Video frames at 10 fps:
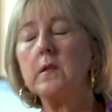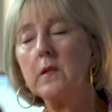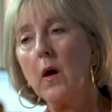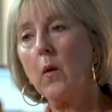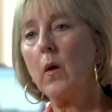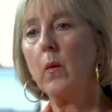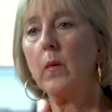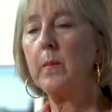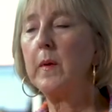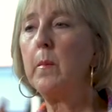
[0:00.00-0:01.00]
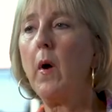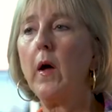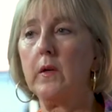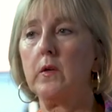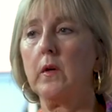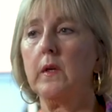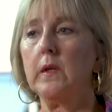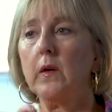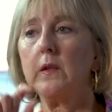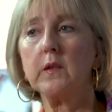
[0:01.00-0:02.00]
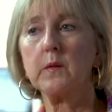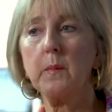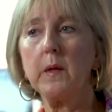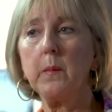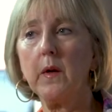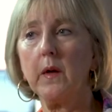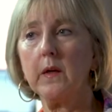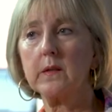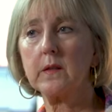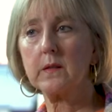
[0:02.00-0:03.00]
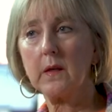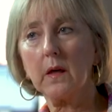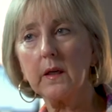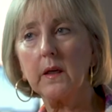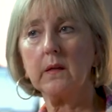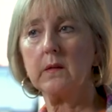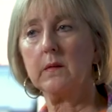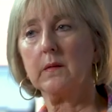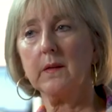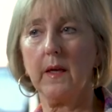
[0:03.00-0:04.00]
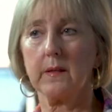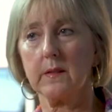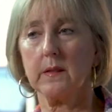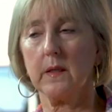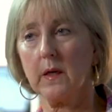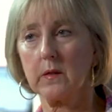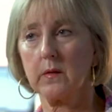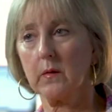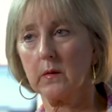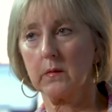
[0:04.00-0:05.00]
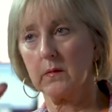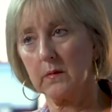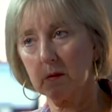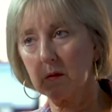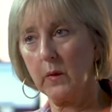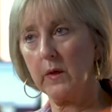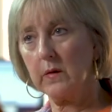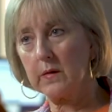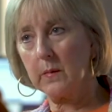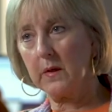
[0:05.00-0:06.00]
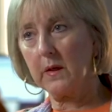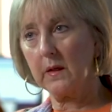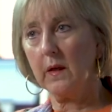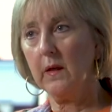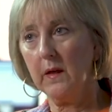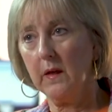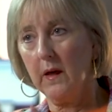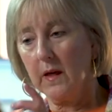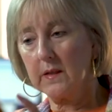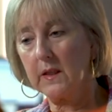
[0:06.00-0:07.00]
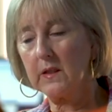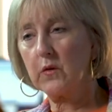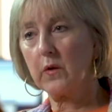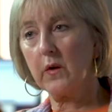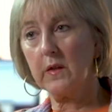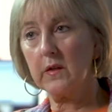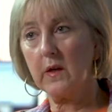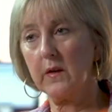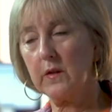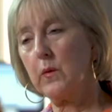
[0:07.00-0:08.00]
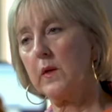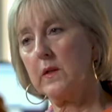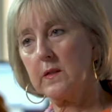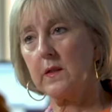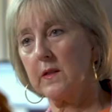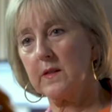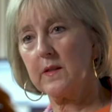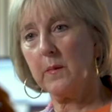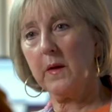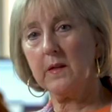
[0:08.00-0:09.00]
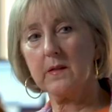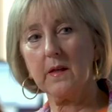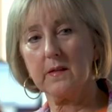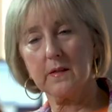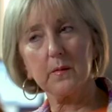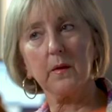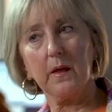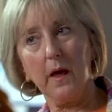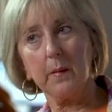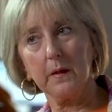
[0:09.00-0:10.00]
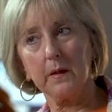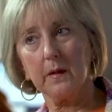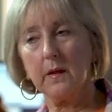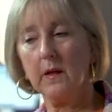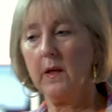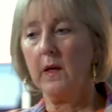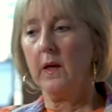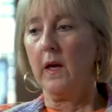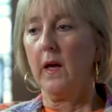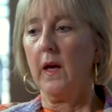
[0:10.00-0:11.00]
So we've been monitoring during those peak periods because I'll get a nasty text or tweet or something, and I take a screenshot of the tweet and send it to somebody and say, "Is this really happening?" Mm-hmm.